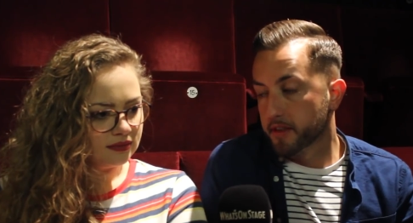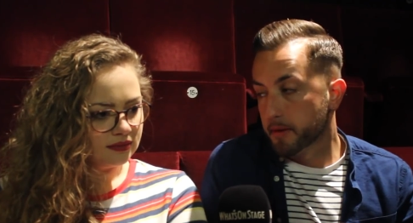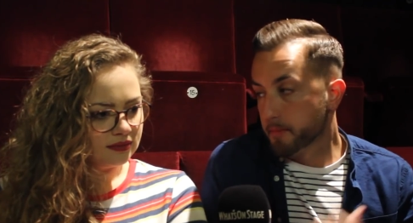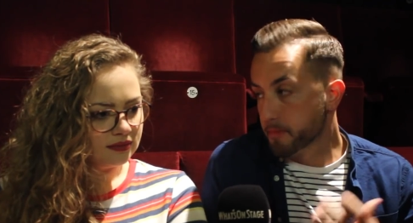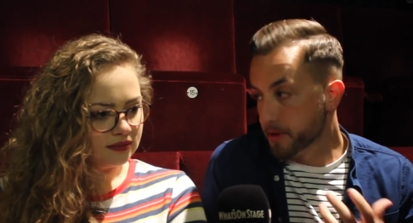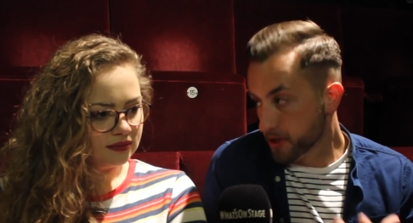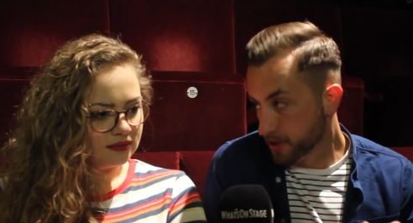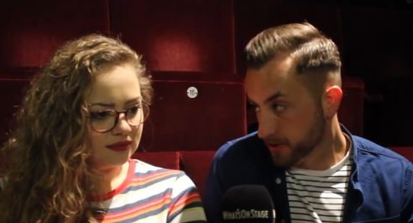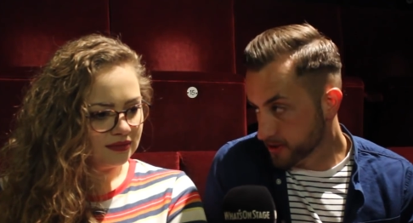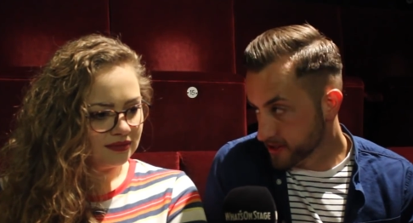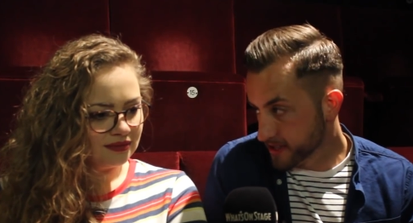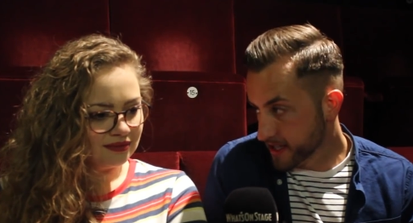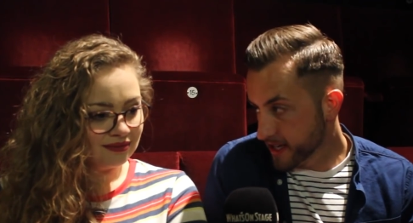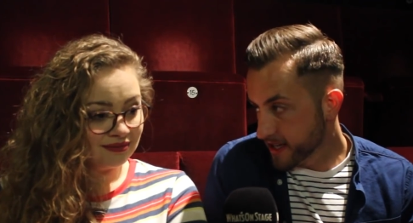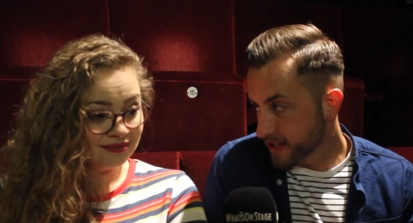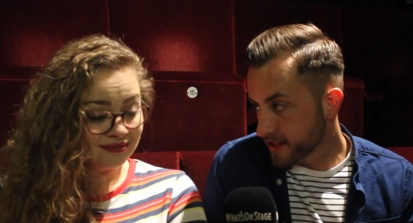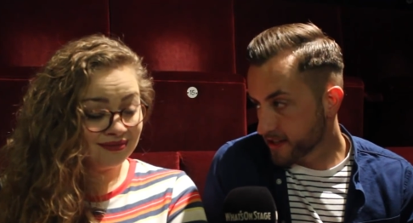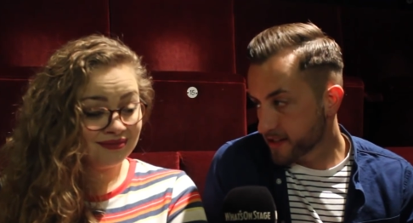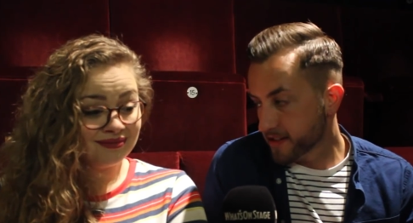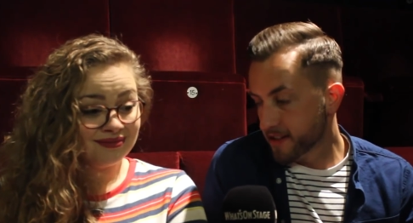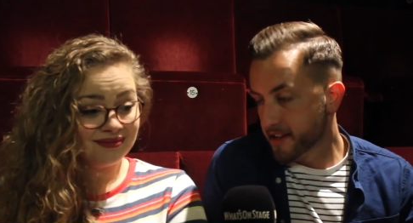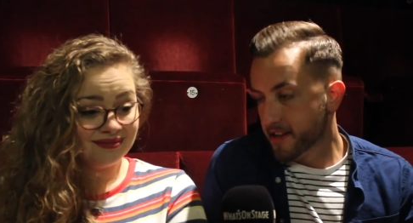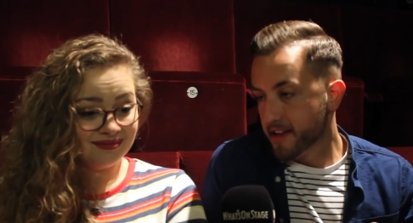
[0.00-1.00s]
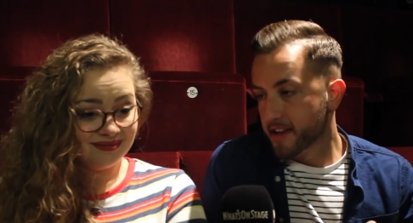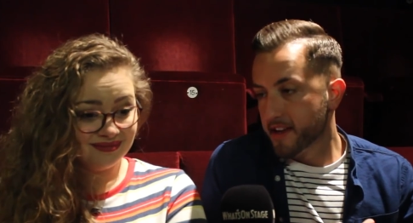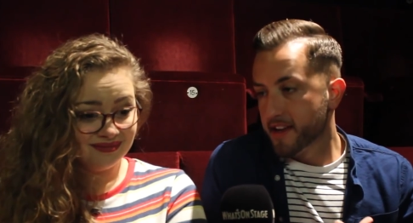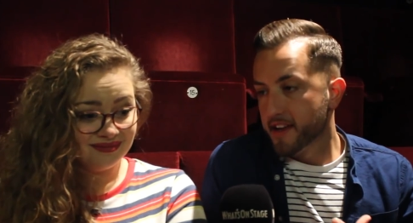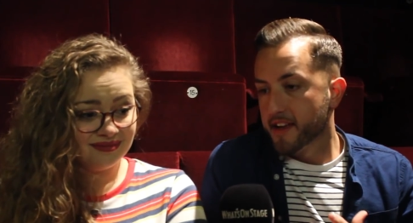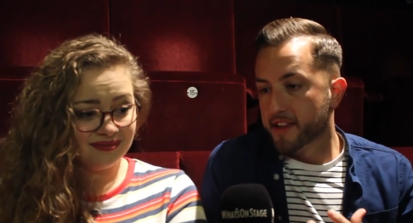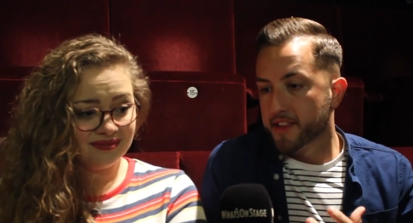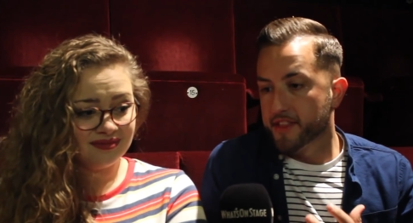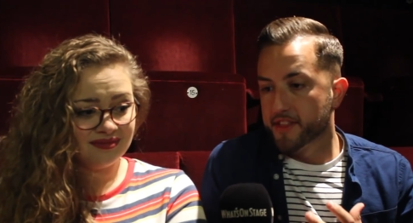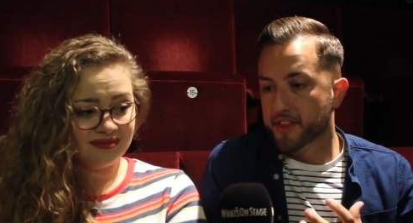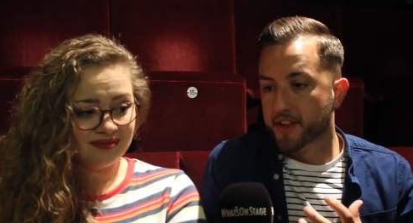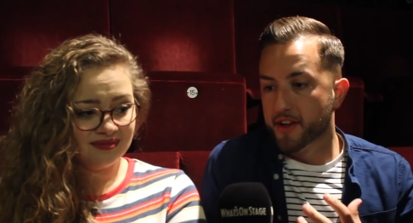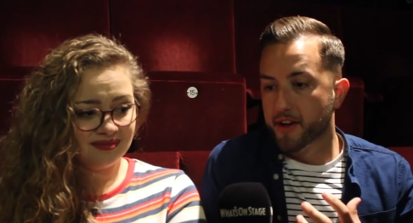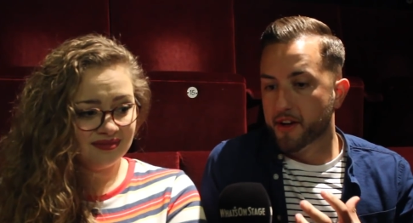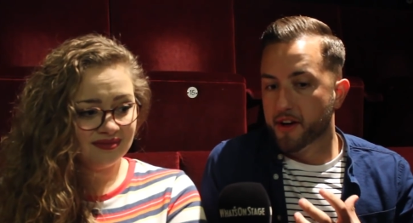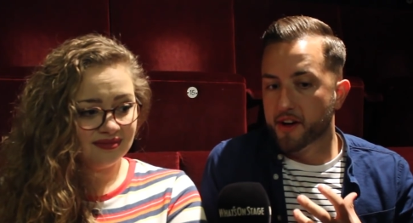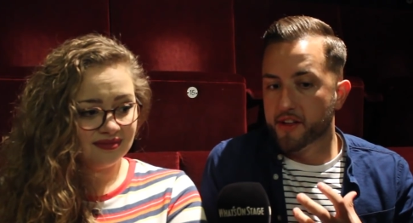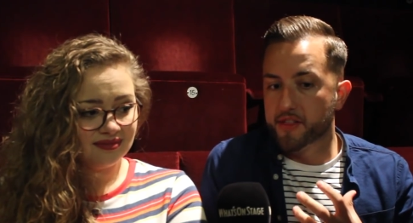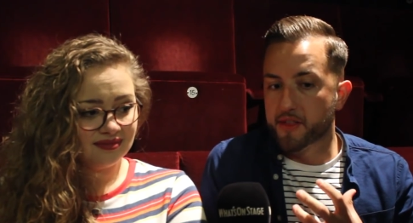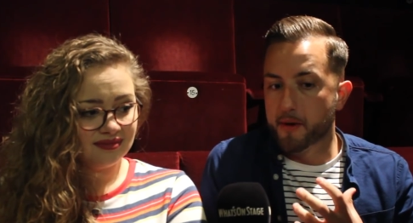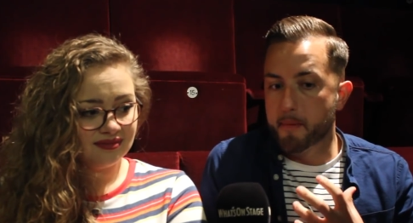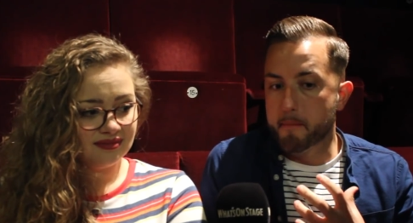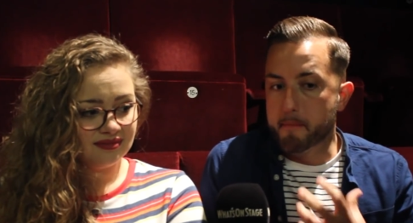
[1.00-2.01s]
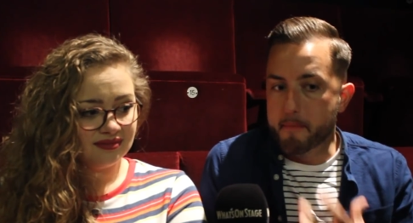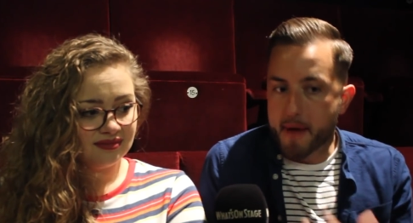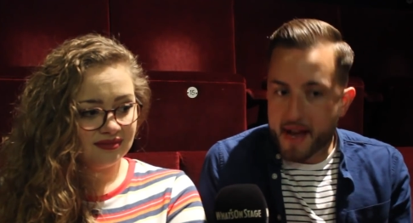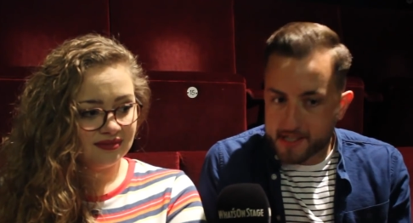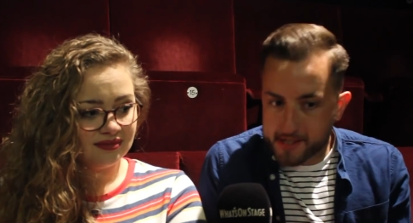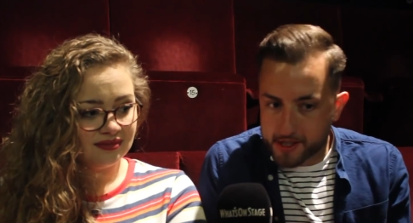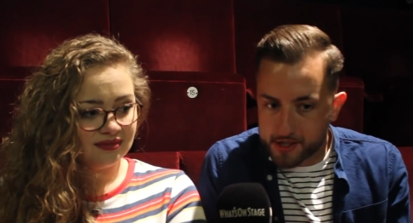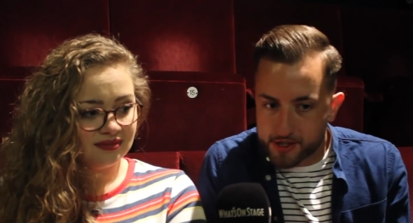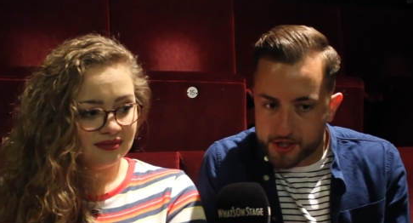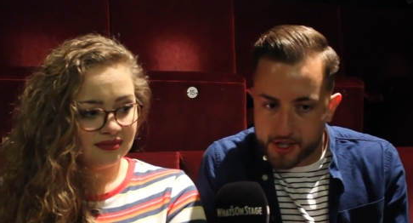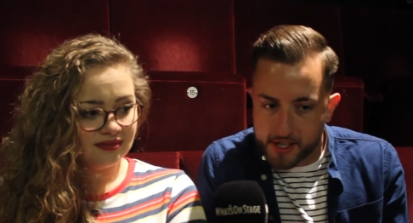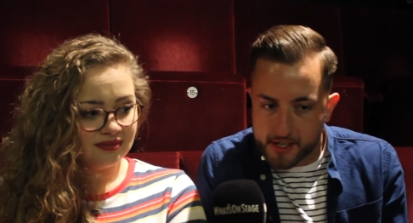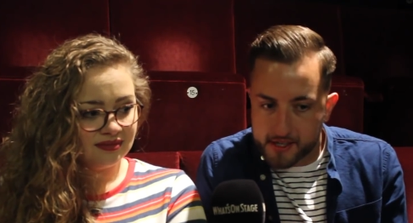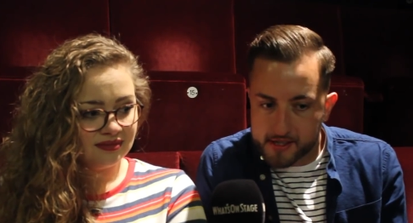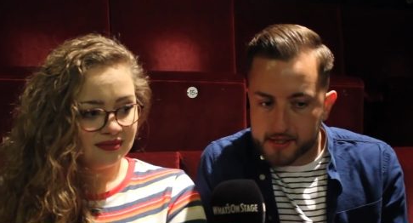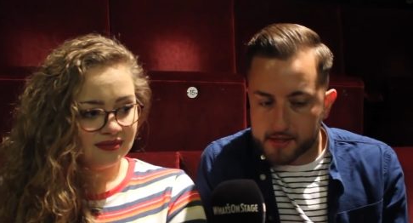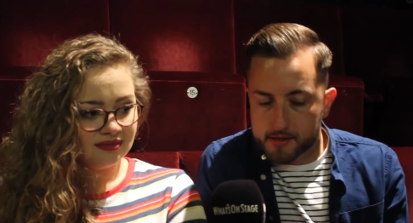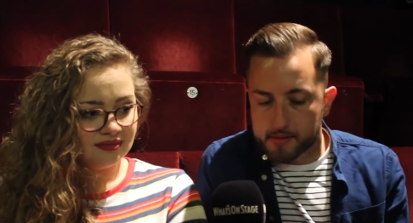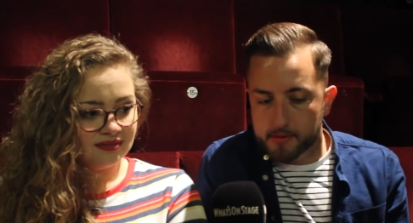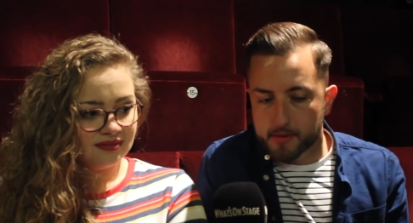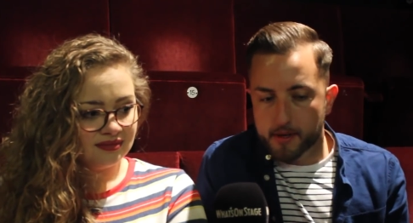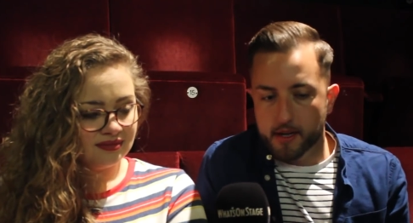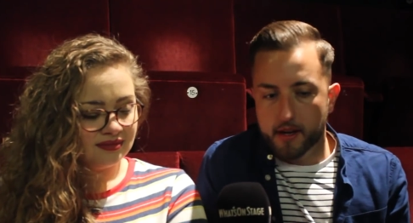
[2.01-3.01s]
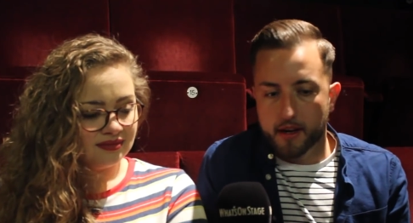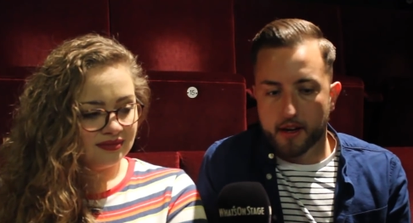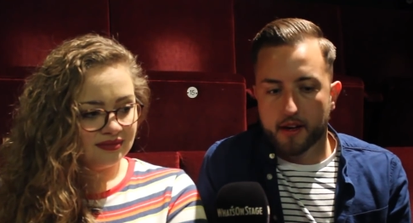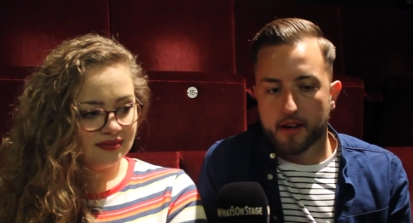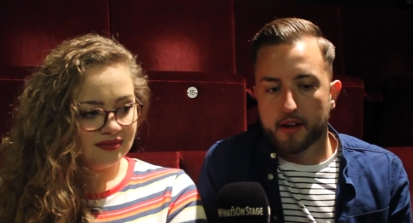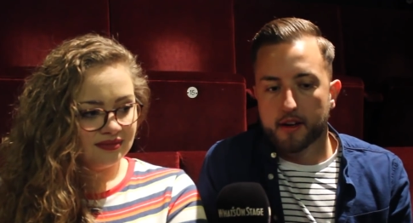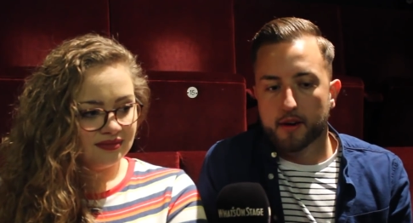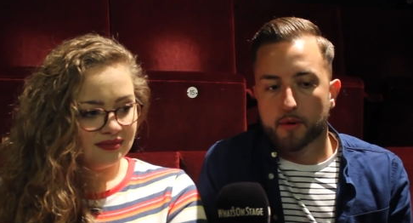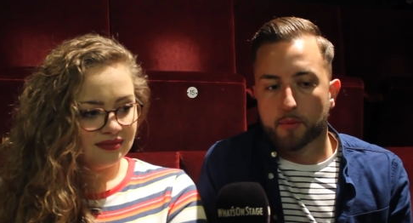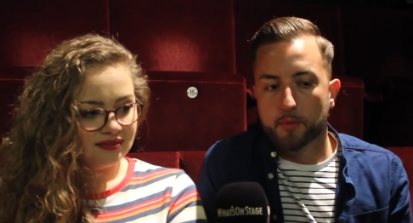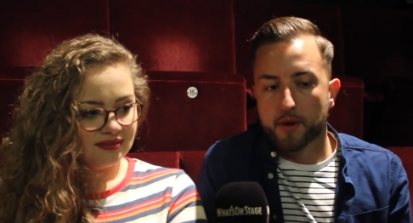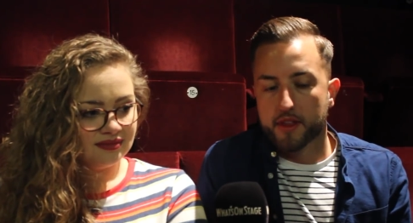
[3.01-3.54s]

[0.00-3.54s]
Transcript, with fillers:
Speaker 1: the music, mm. the the messages uh,